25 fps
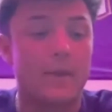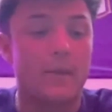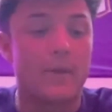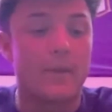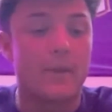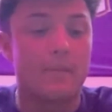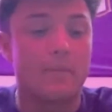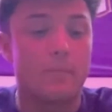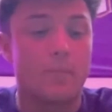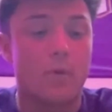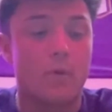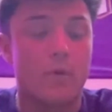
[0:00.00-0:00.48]

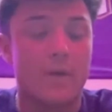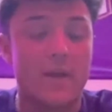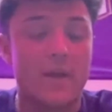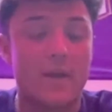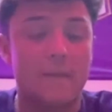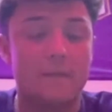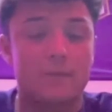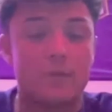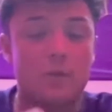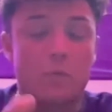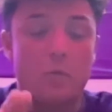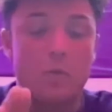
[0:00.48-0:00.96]
We only
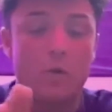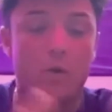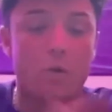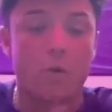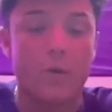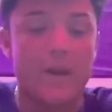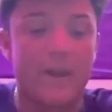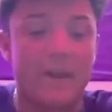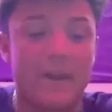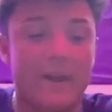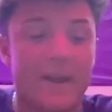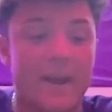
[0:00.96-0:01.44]
have 2 more
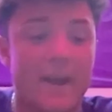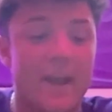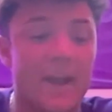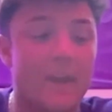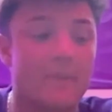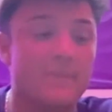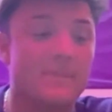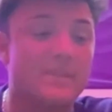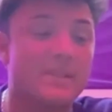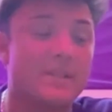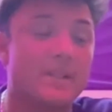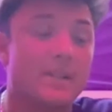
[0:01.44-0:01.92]
away
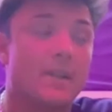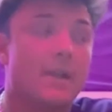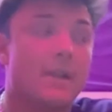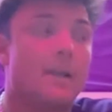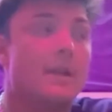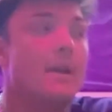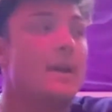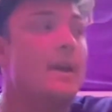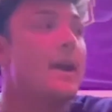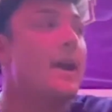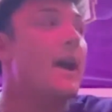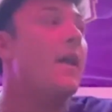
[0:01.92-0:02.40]
games,
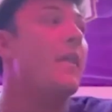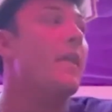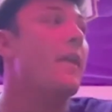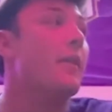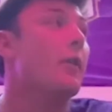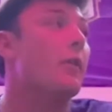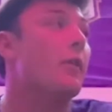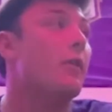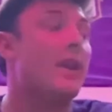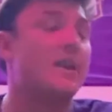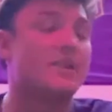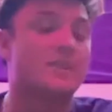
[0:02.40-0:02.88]
and then
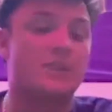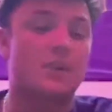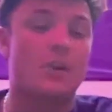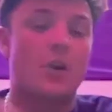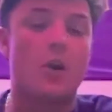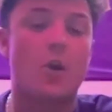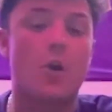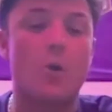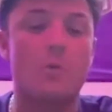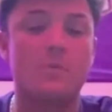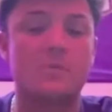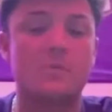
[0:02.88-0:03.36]
the rest are
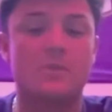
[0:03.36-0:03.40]
home.